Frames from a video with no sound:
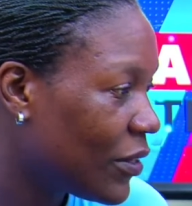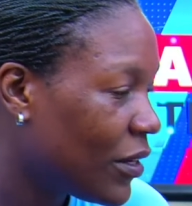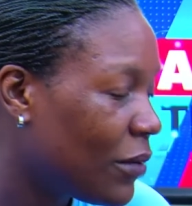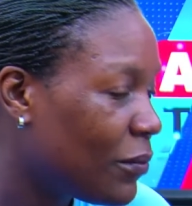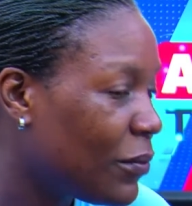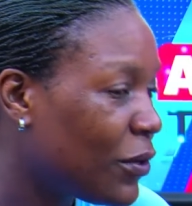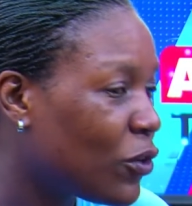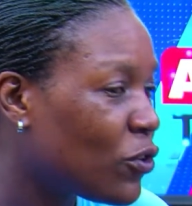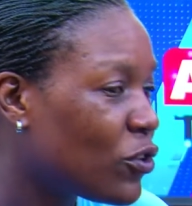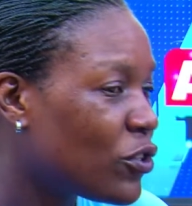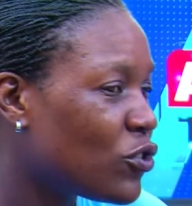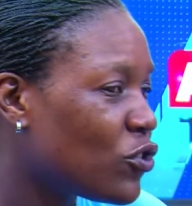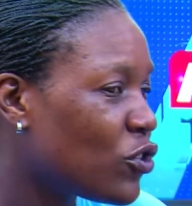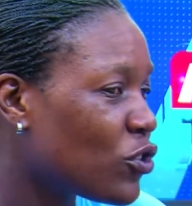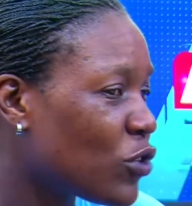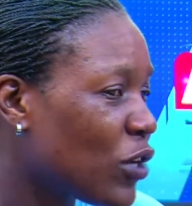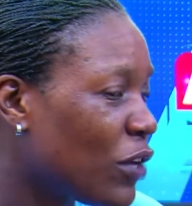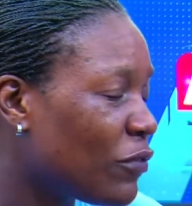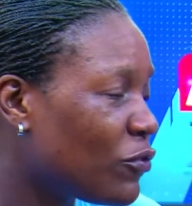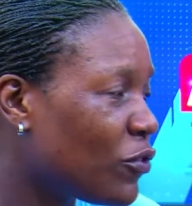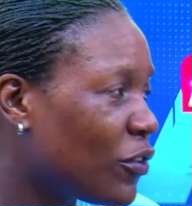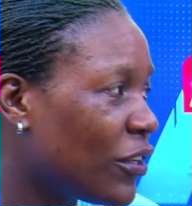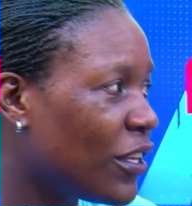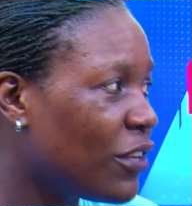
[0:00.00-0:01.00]
Because you also
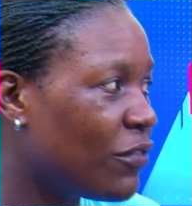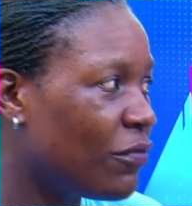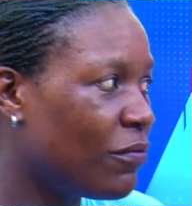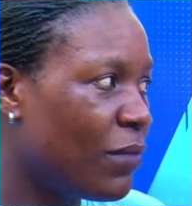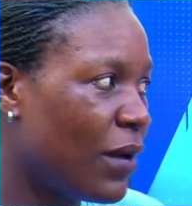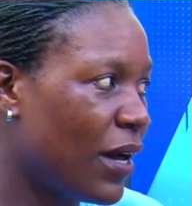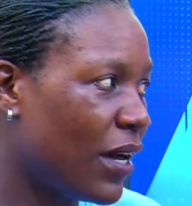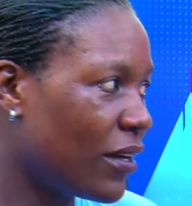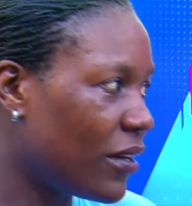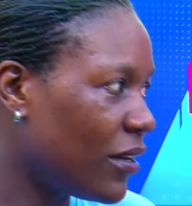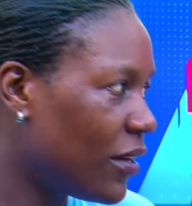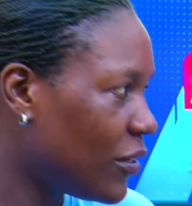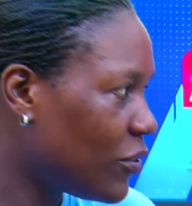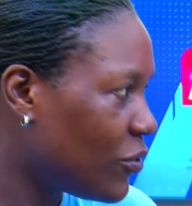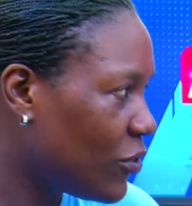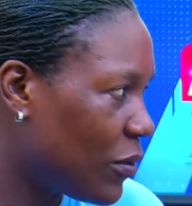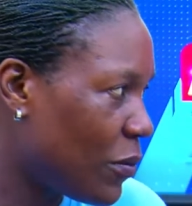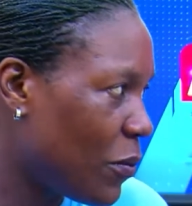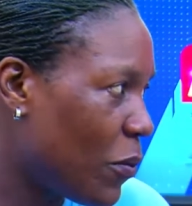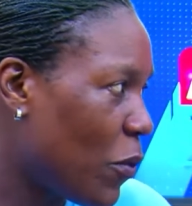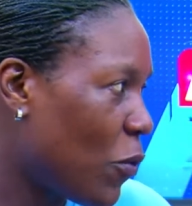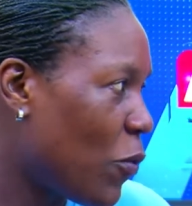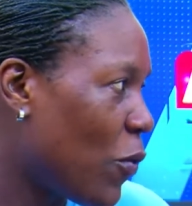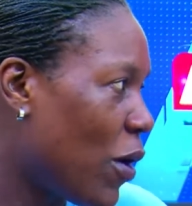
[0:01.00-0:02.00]
have to give back to the
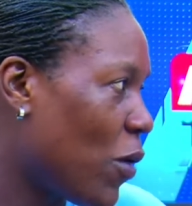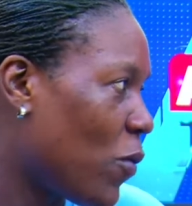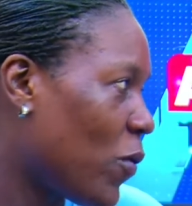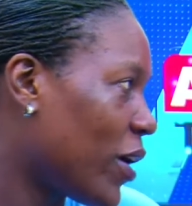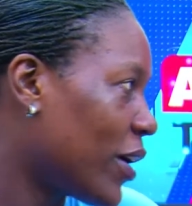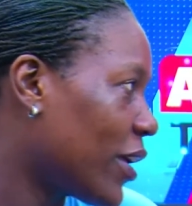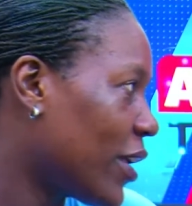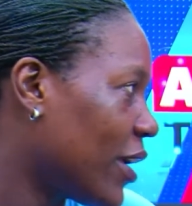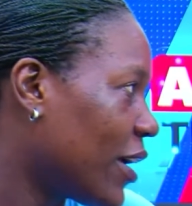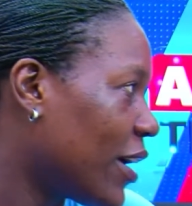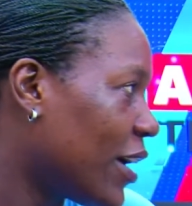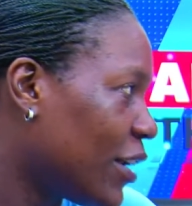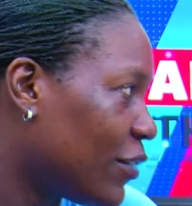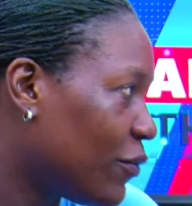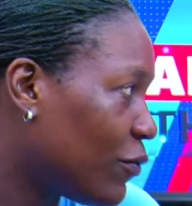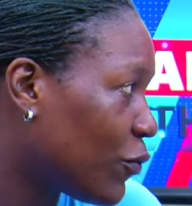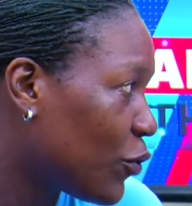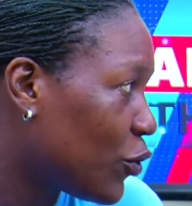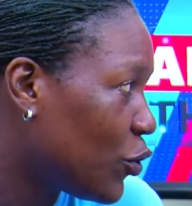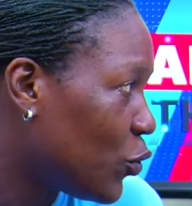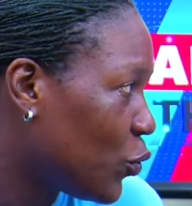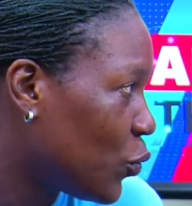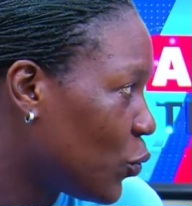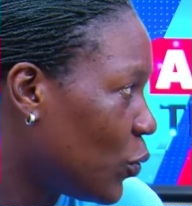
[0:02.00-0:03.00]
people who are working hard for
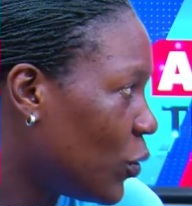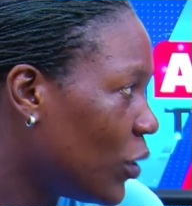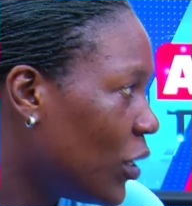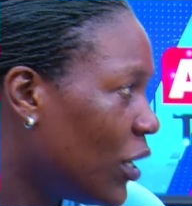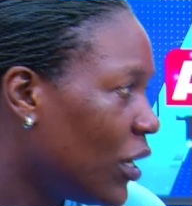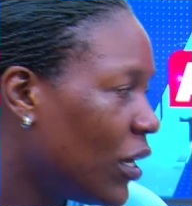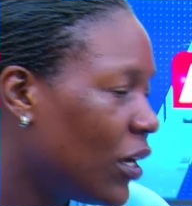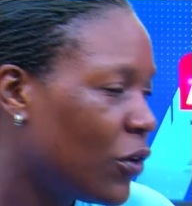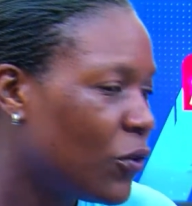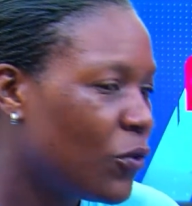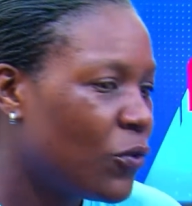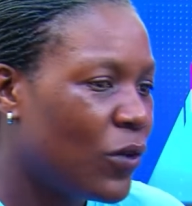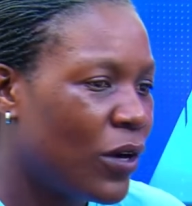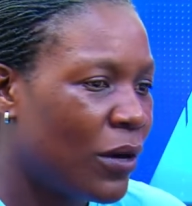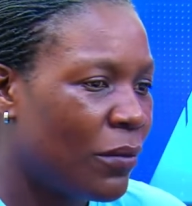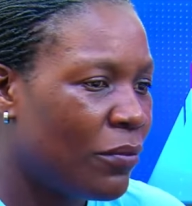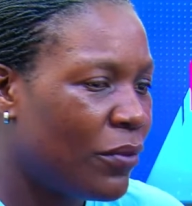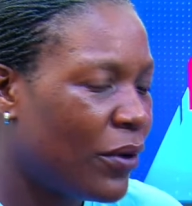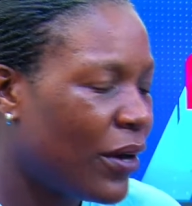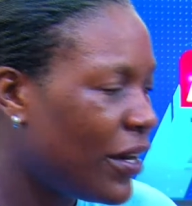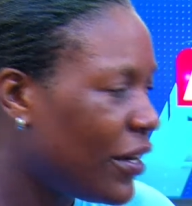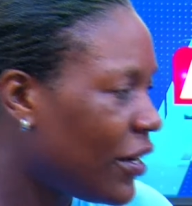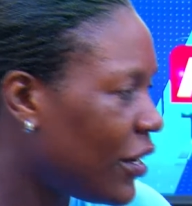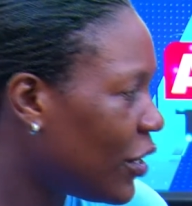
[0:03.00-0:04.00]
you, who are
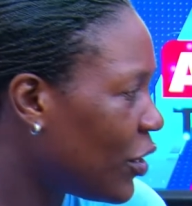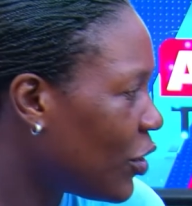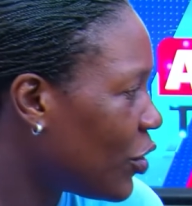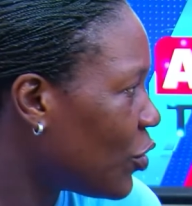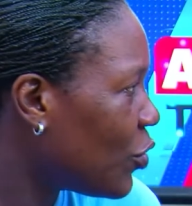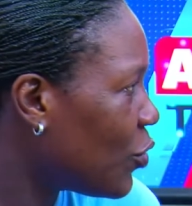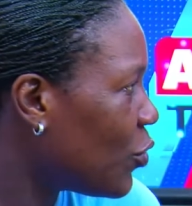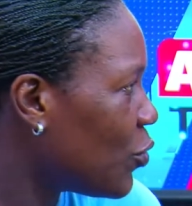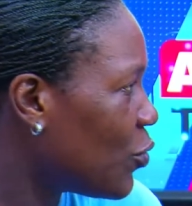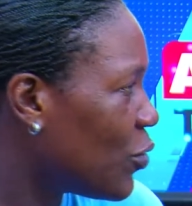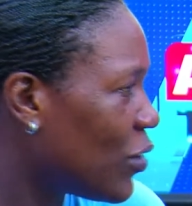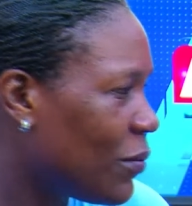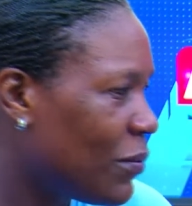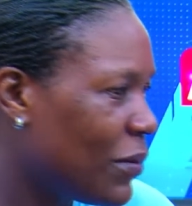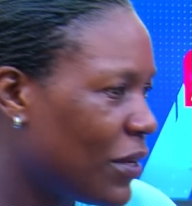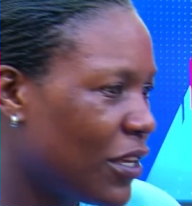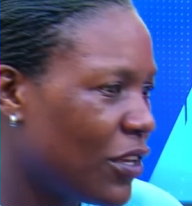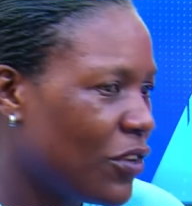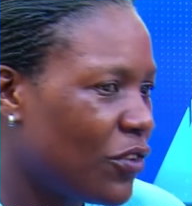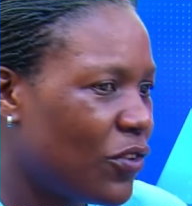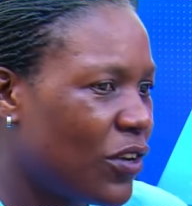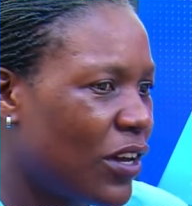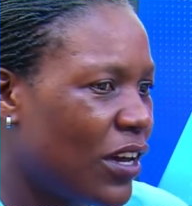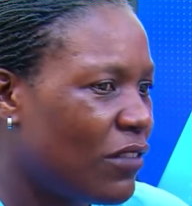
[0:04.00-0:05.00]
branding you, who are making
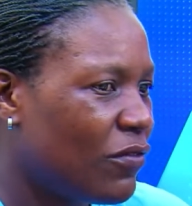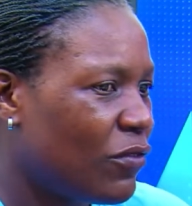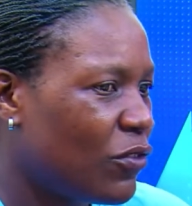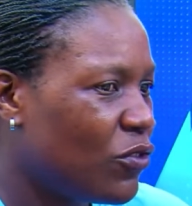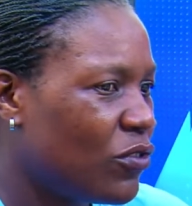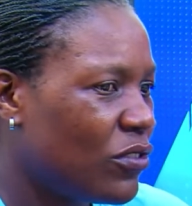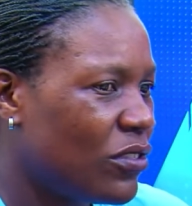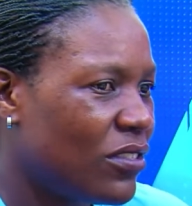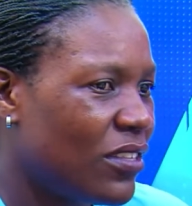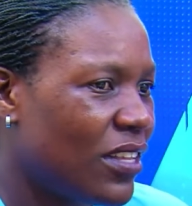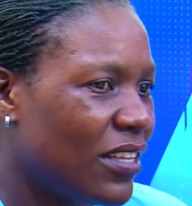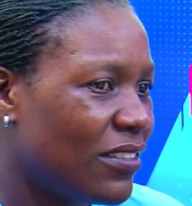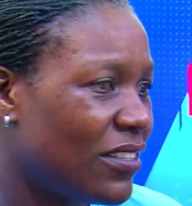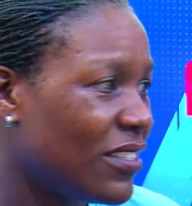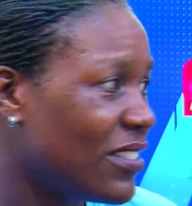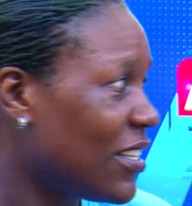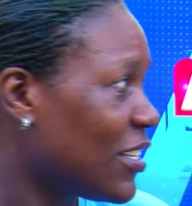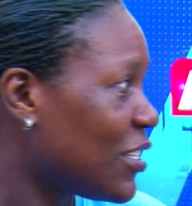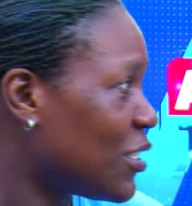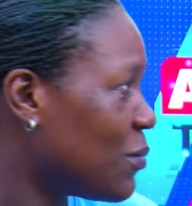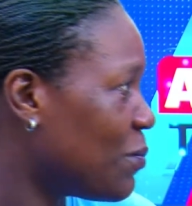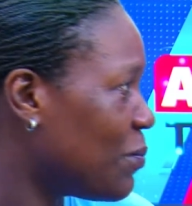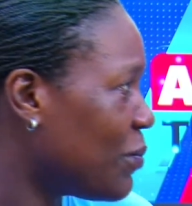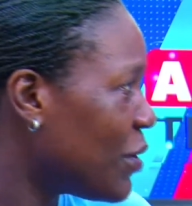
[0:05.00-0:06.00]
you have all this
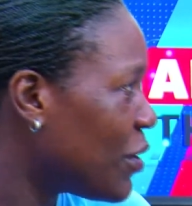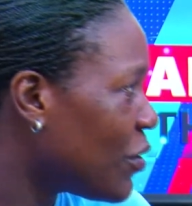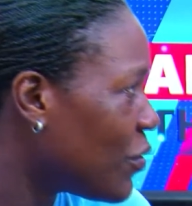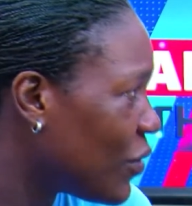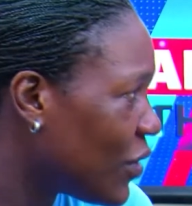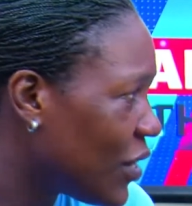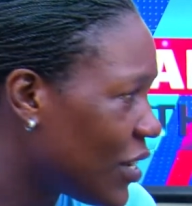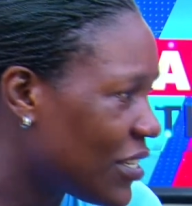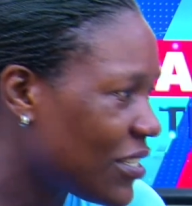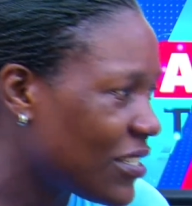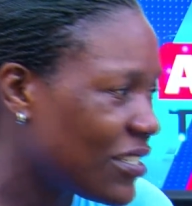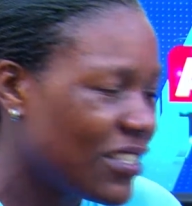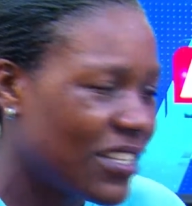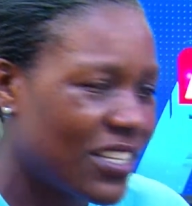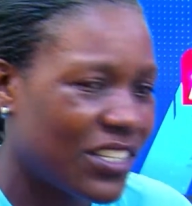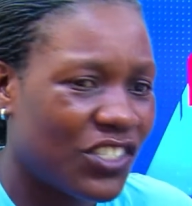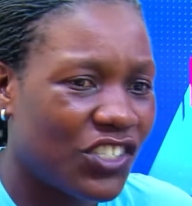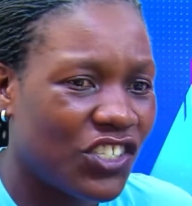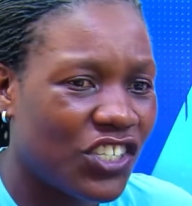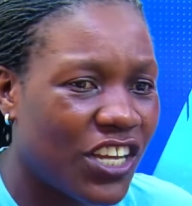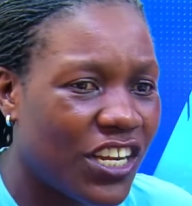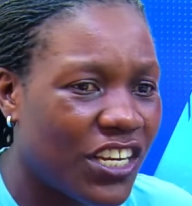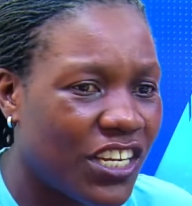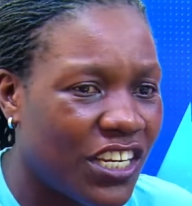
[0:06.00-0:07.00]
experience, the
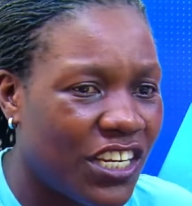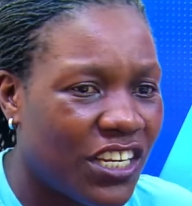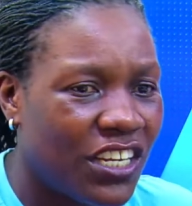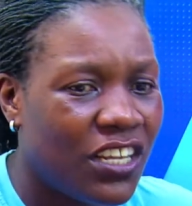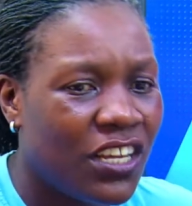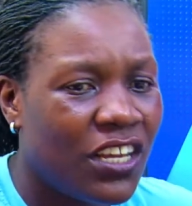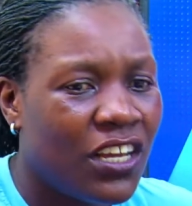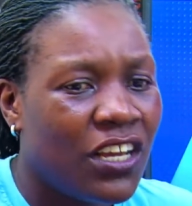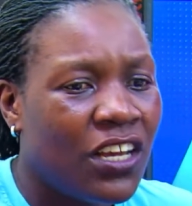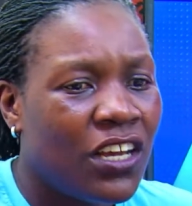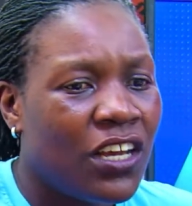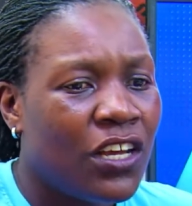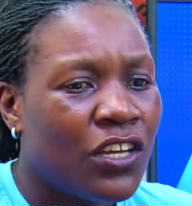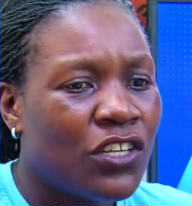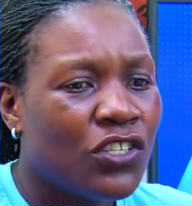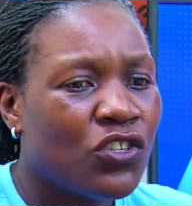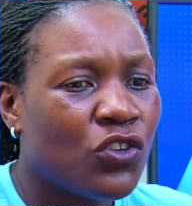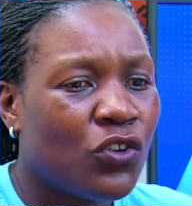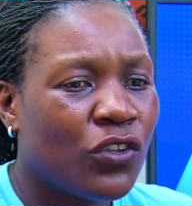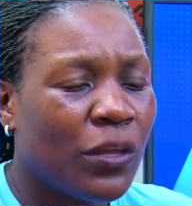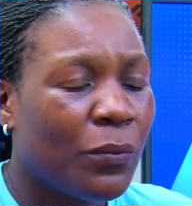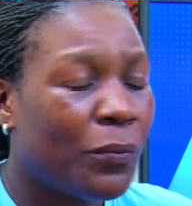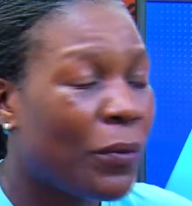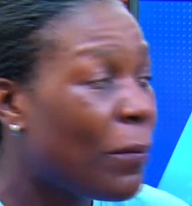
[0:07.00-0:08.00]
journey.
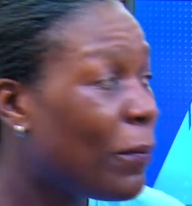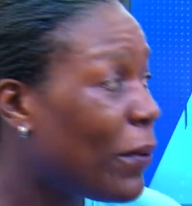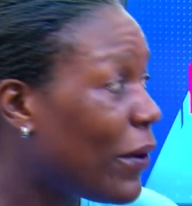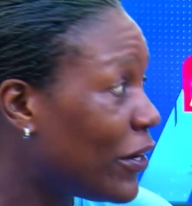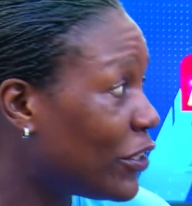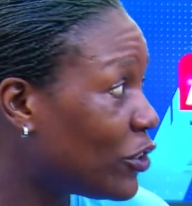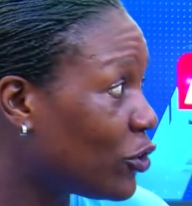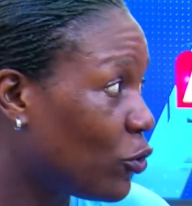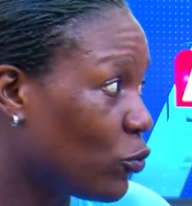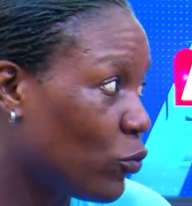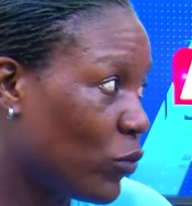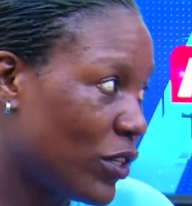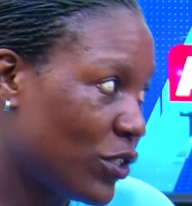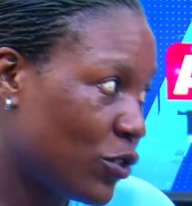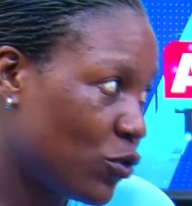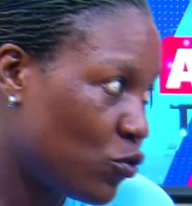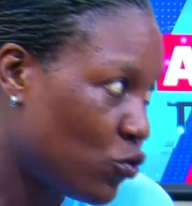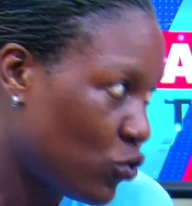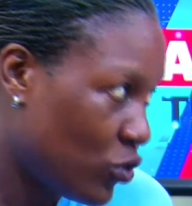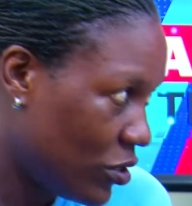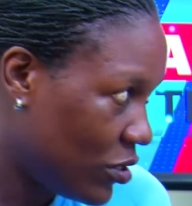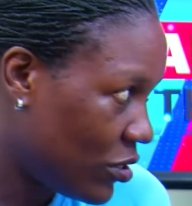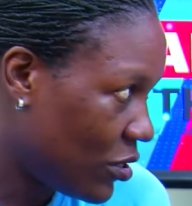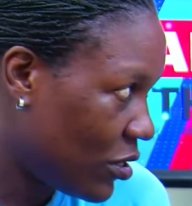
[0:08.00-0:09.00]
So the preparation was good.